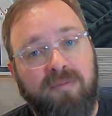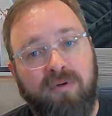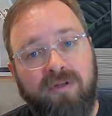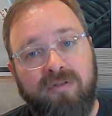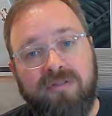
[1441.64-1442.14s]
where
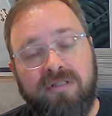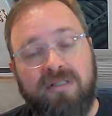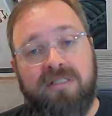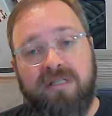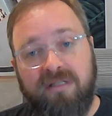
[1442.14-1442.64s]
you're
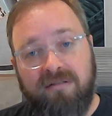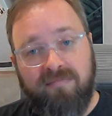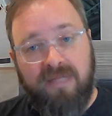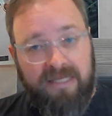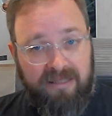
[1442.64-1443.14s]
soliciting
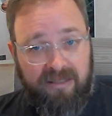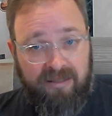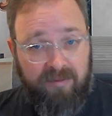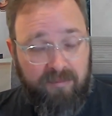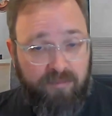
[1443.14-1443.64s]
sure.
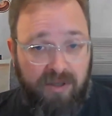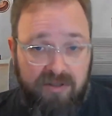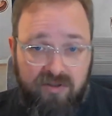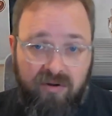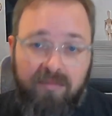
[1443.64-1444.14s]

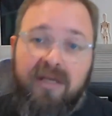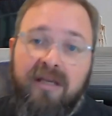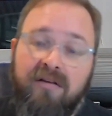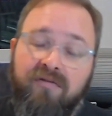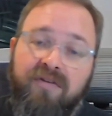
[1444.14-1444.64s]
brainstorming
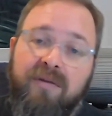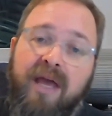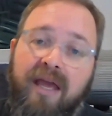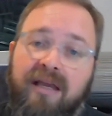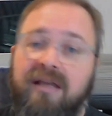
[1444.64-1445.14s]
and
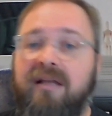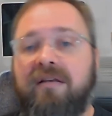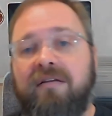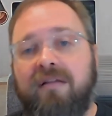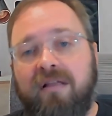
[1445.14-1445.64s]
feedback
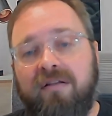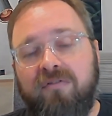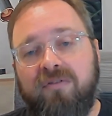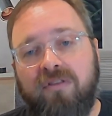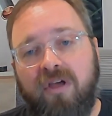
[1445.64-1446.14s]
and and
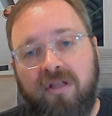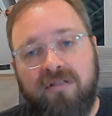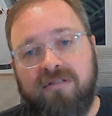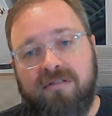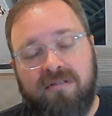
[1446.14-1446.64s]

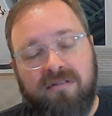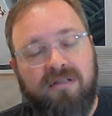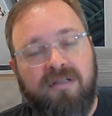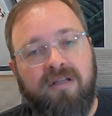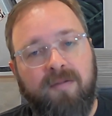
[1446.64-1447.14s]
thoughts, and
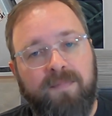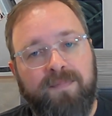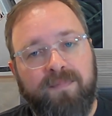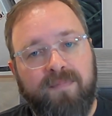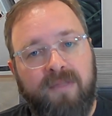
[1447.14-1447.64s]
um,
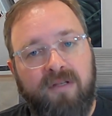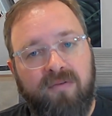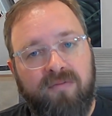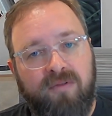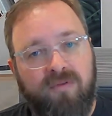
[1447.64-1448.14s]
sure. you know,
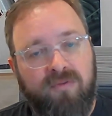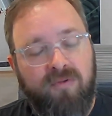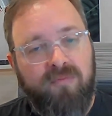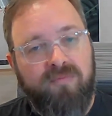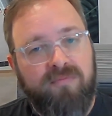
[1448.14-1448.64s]
you
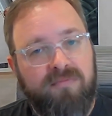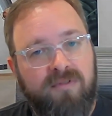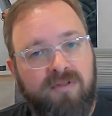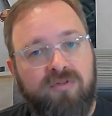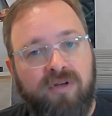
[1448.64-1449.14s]
you
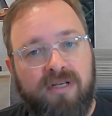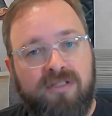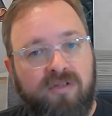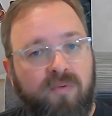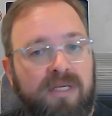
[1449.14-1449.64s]
you try to
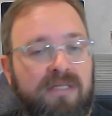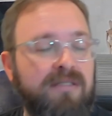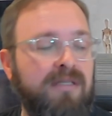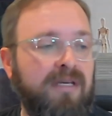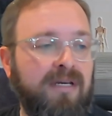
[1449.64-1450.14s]
squeeze
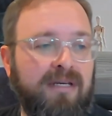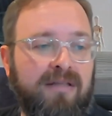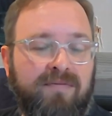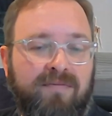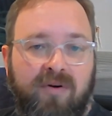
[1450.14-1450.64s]
the uh,
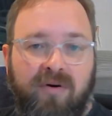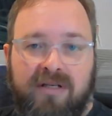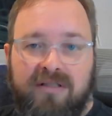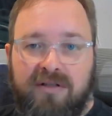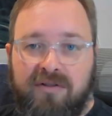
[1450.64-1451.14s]
the
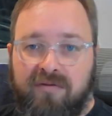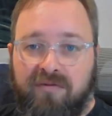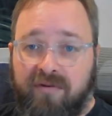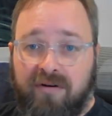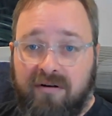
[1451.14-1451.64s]
organization
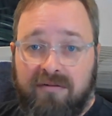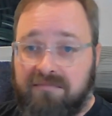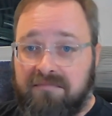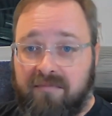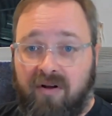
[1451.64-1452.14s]
for
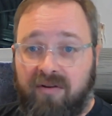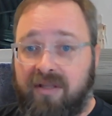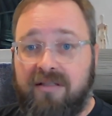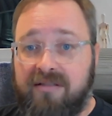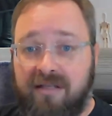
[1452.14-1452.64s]
all the
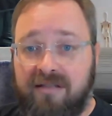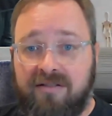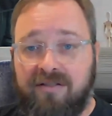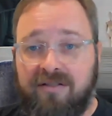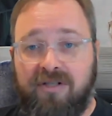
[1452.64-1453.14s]
insights
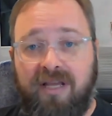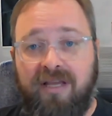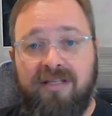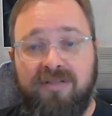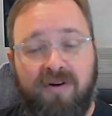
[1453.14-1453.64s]
that you
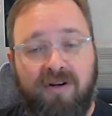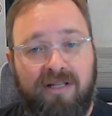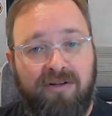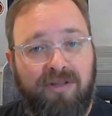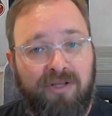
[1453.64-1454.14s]
can. It's very
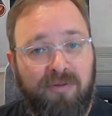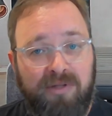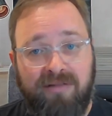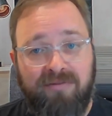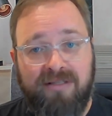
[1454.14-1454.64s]
clear that you
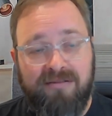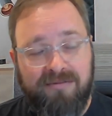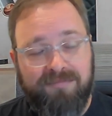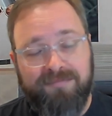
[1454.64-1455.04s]
believe this.